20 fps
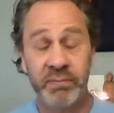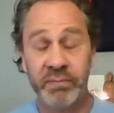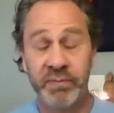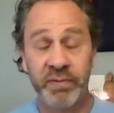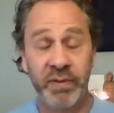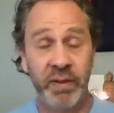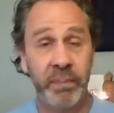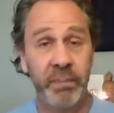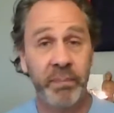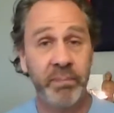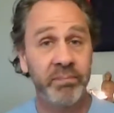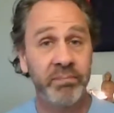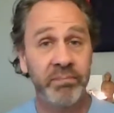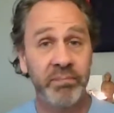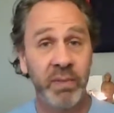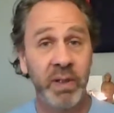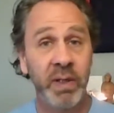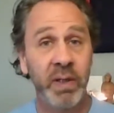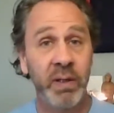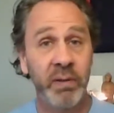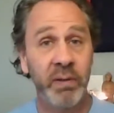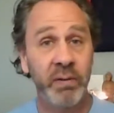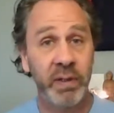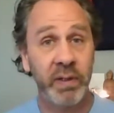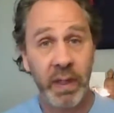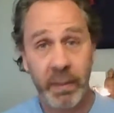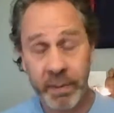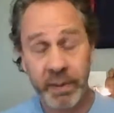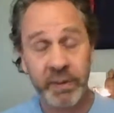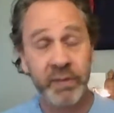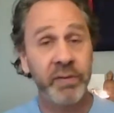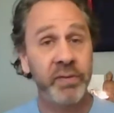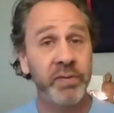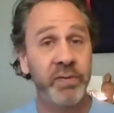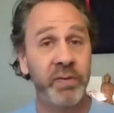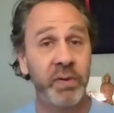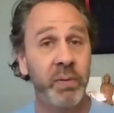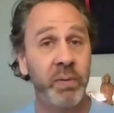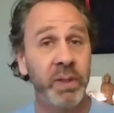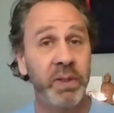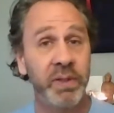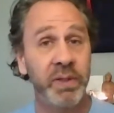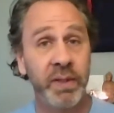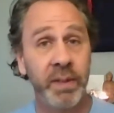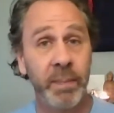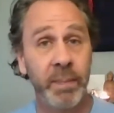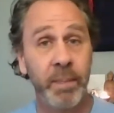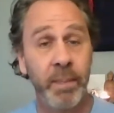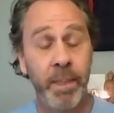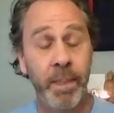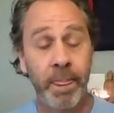from, coming to fruition.